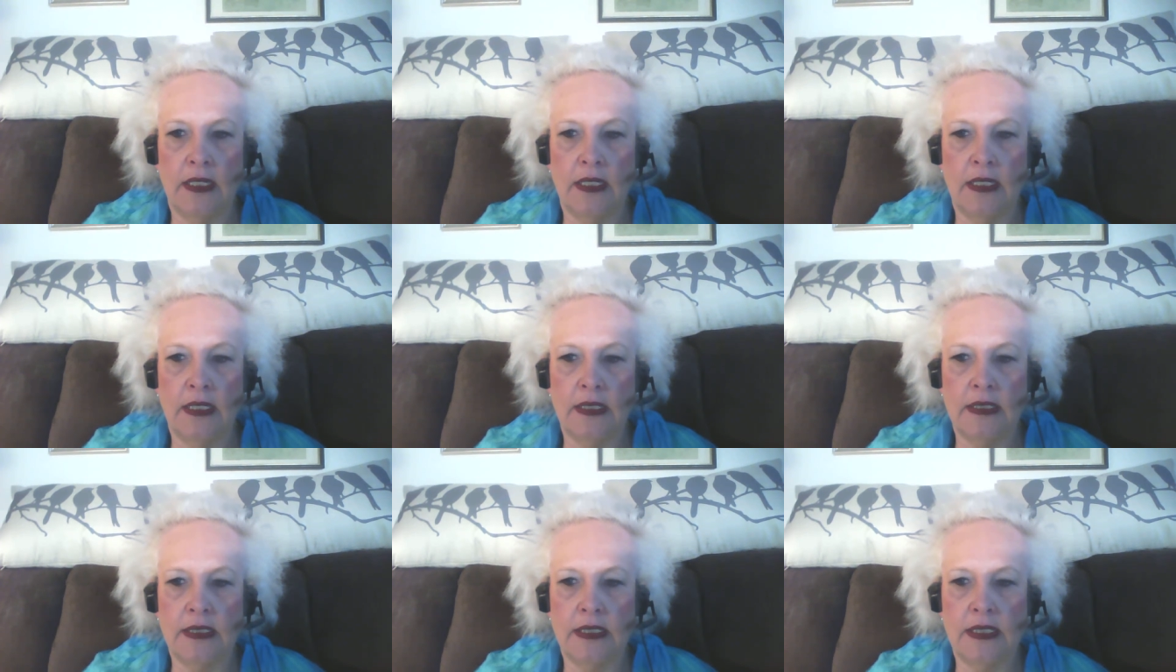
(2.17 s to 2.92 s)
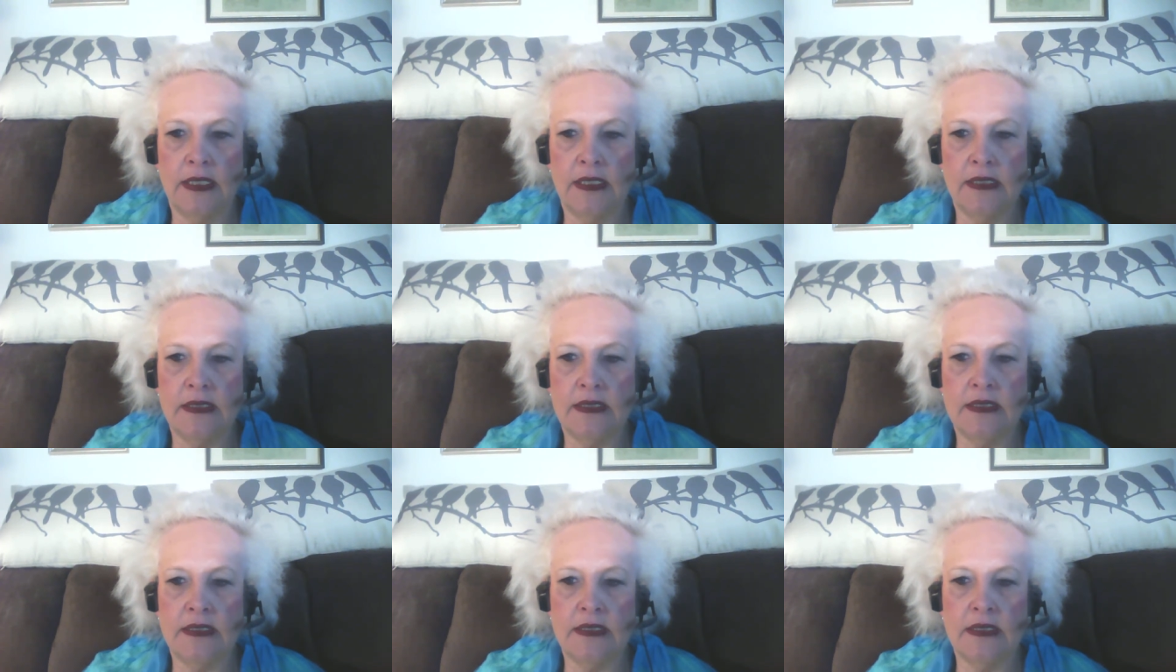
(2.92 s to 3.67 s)
It
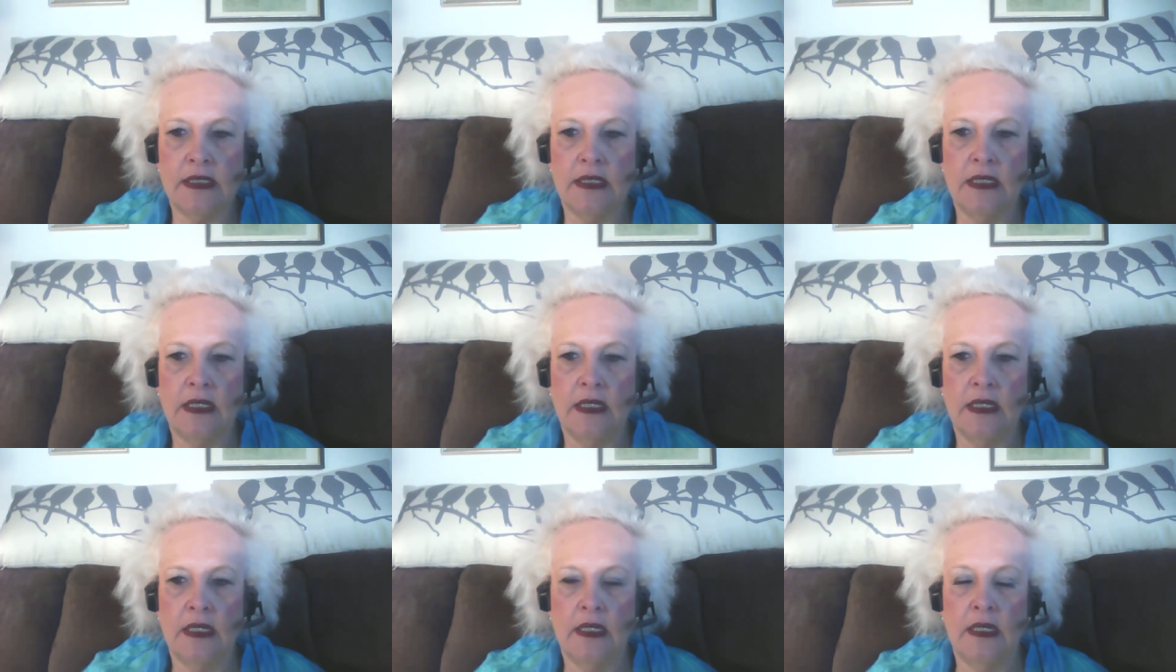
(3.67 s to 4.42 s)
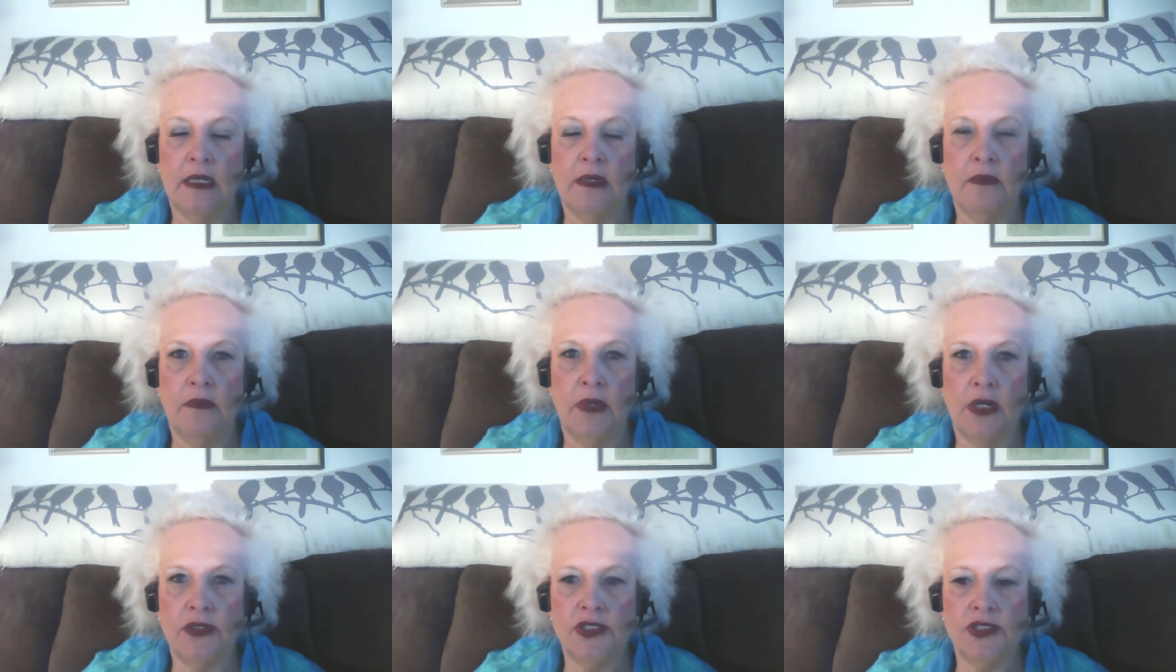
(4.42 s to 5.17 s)
is
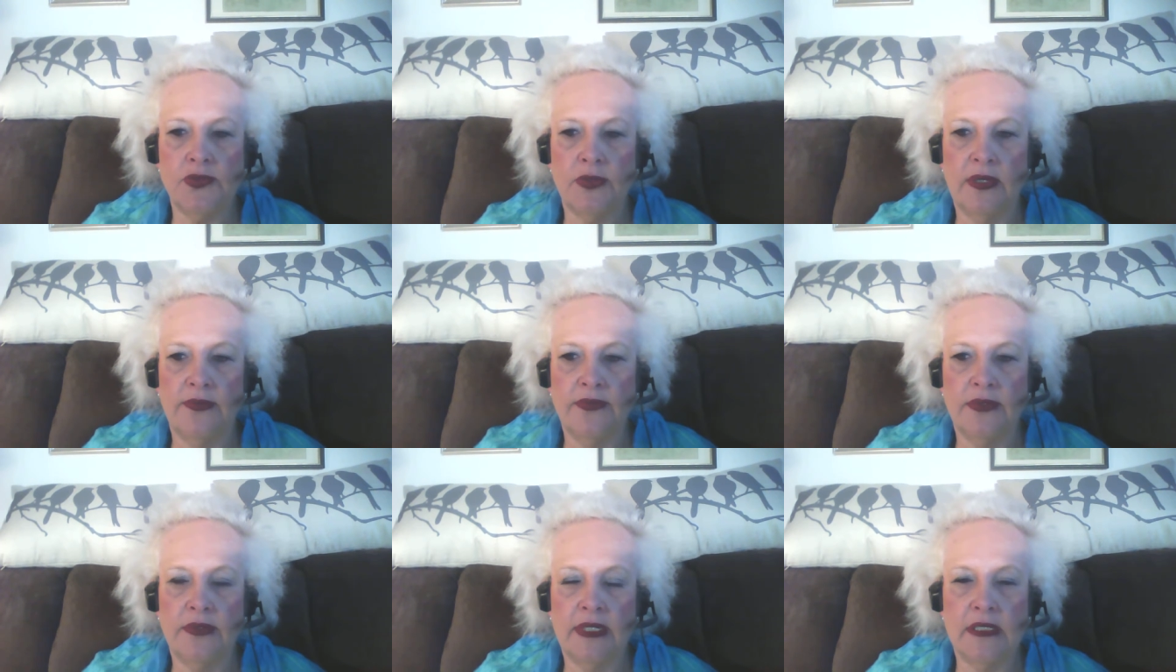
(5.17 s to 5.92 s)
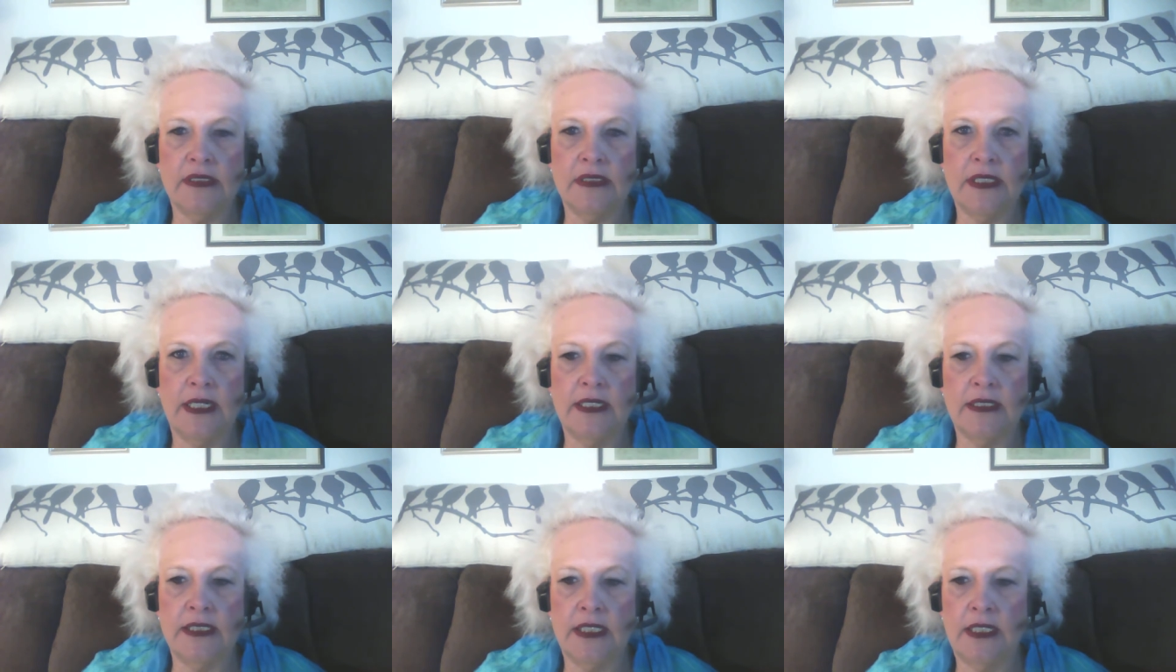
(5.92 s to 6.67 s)
March 12,
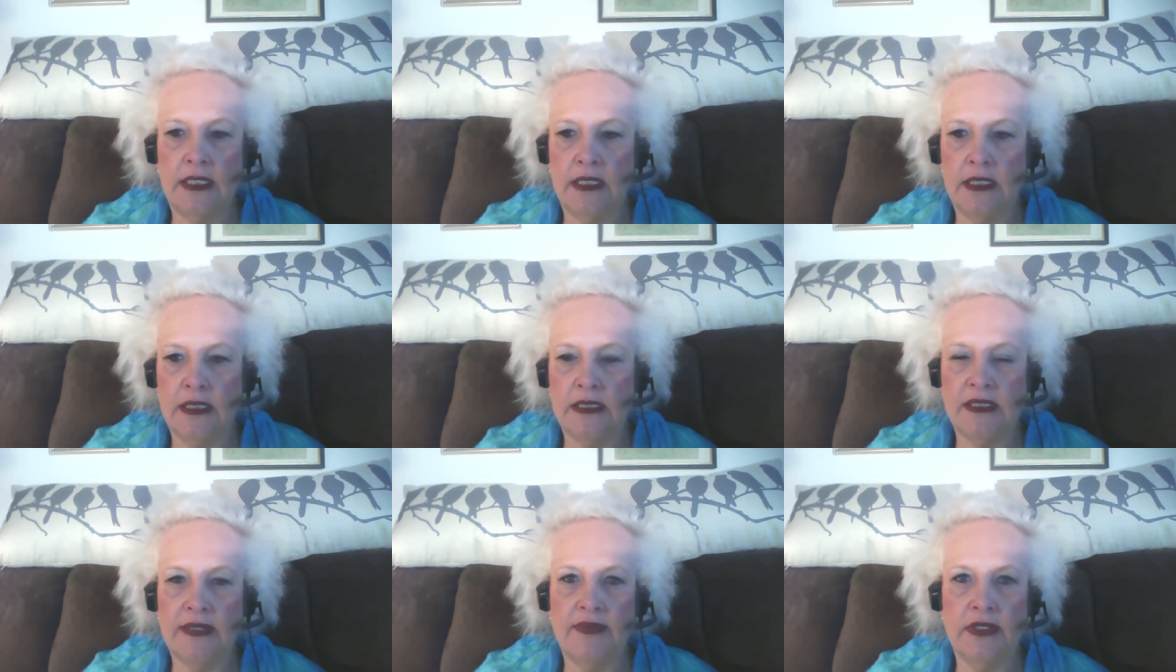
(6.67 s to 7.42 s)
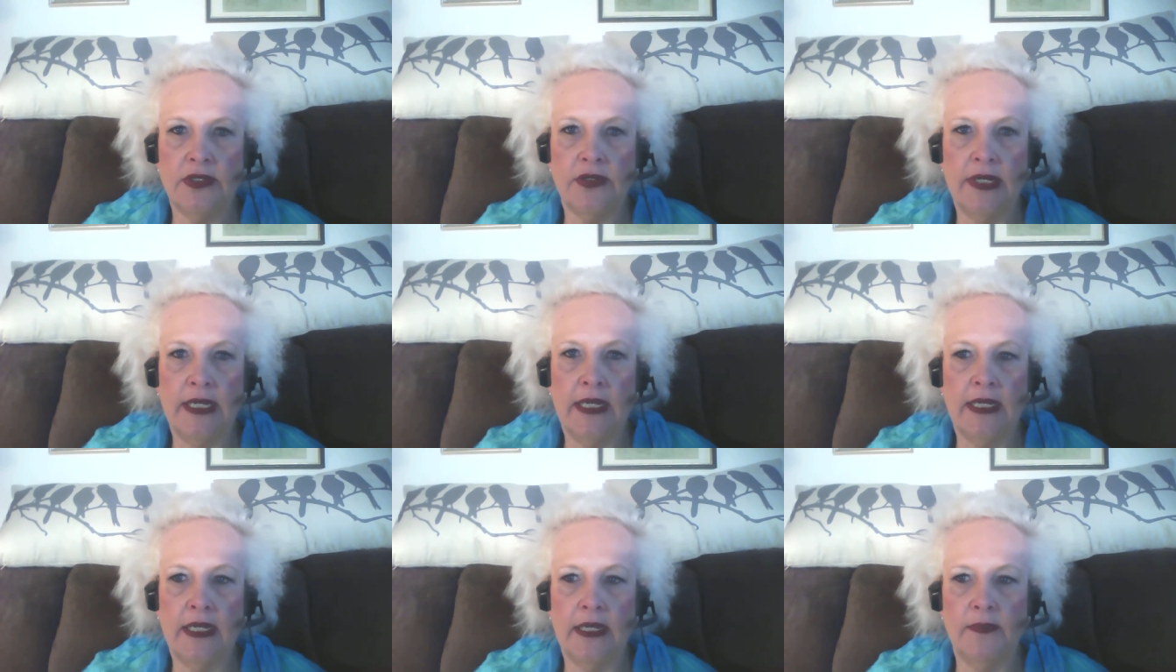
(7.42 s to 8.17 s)
2019, 7:30
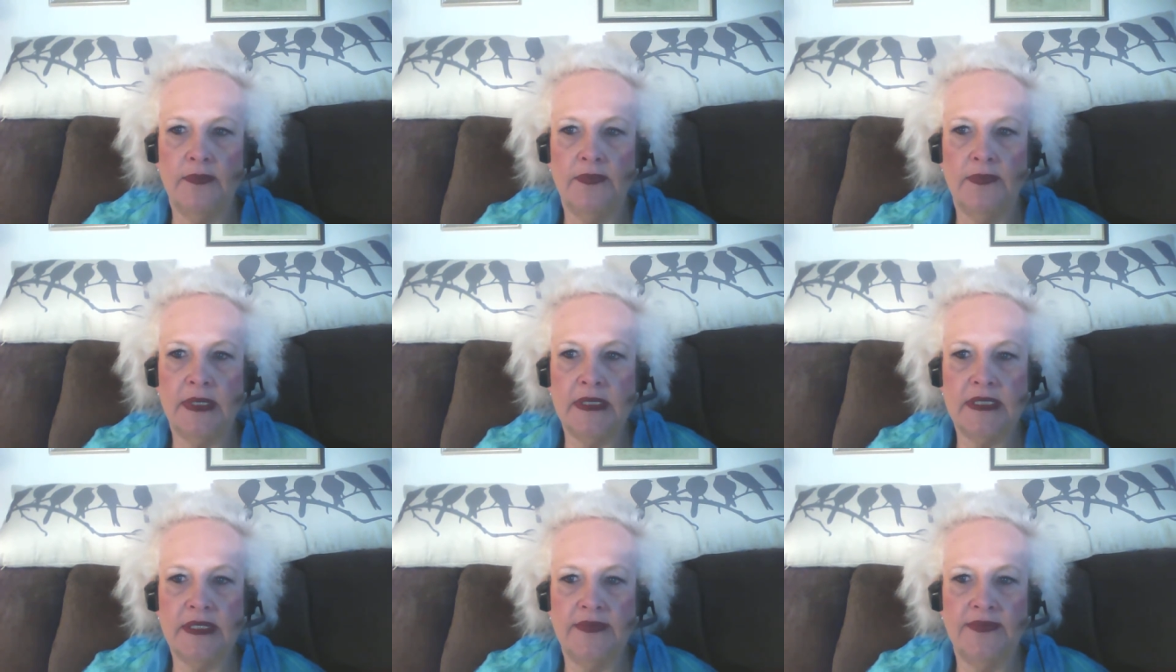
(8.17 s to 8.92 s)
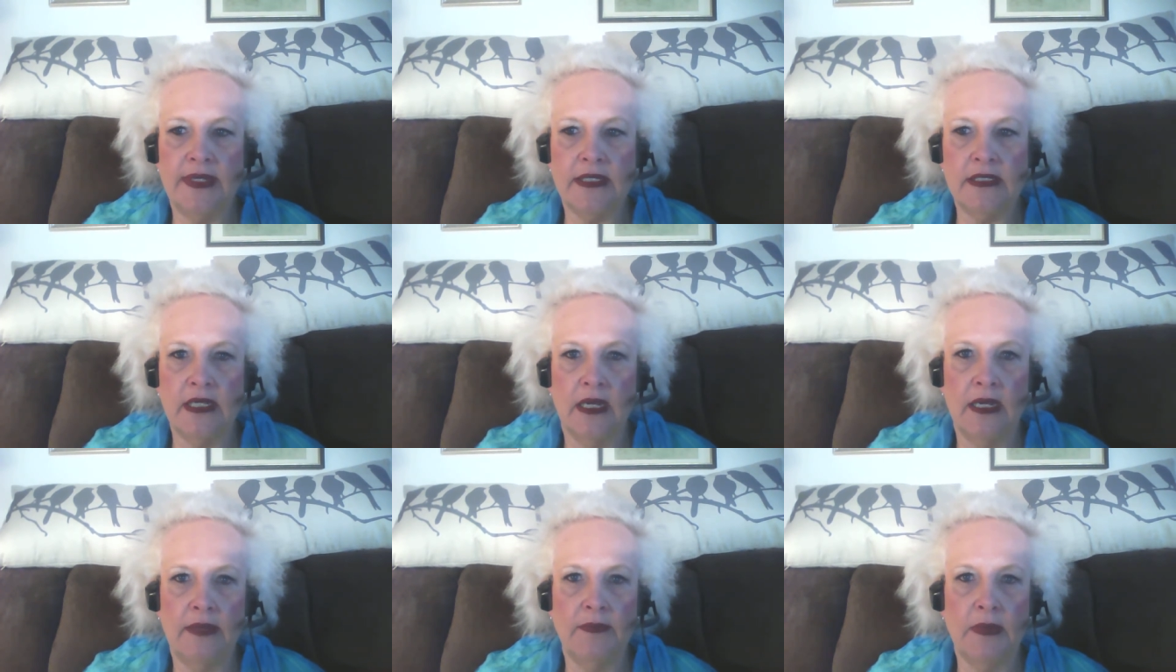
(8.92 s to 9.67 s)
a.m. Pacific
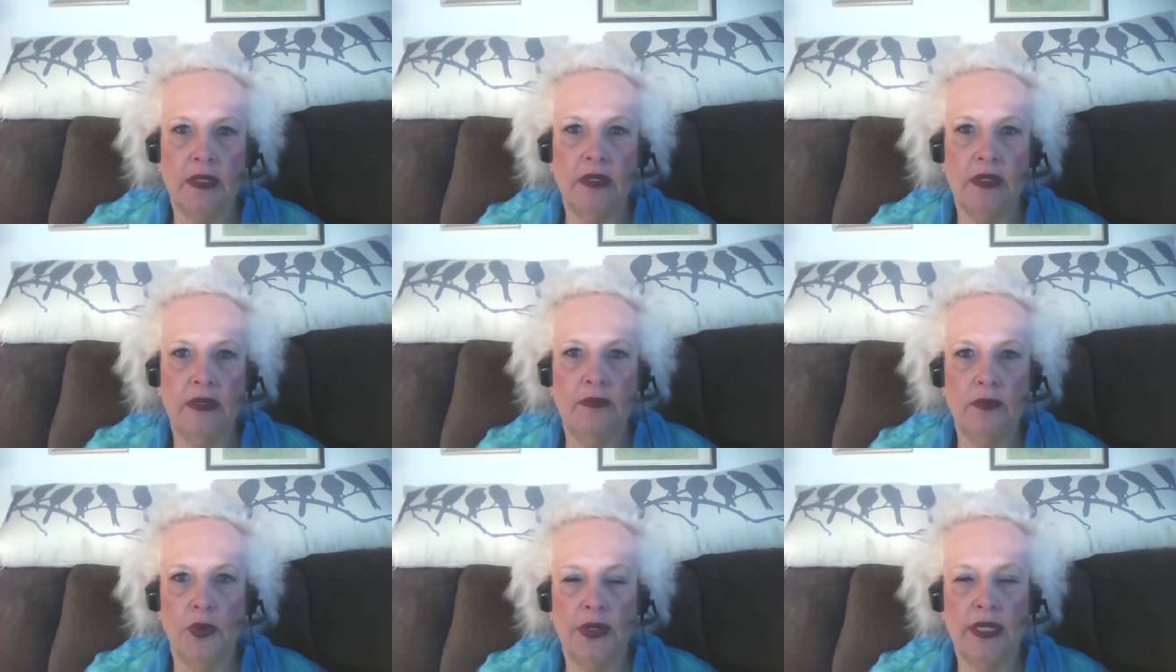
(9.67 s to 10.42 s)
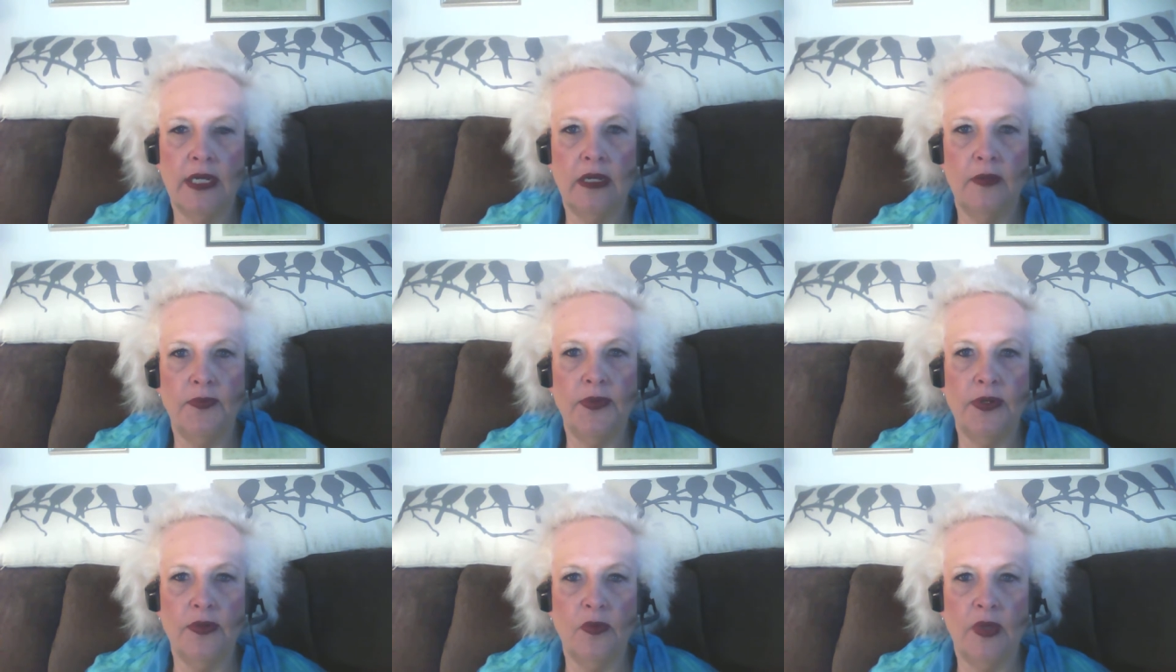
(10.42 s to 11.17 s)
time. Good morning. Hope
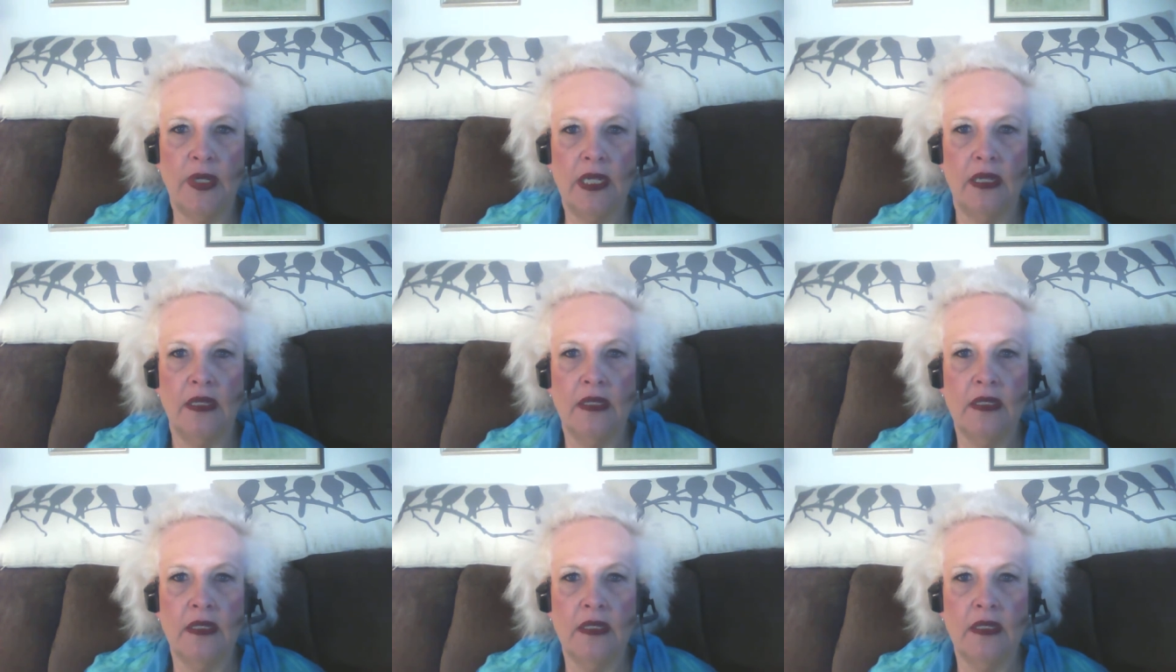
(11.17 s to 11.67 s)
you're doing well.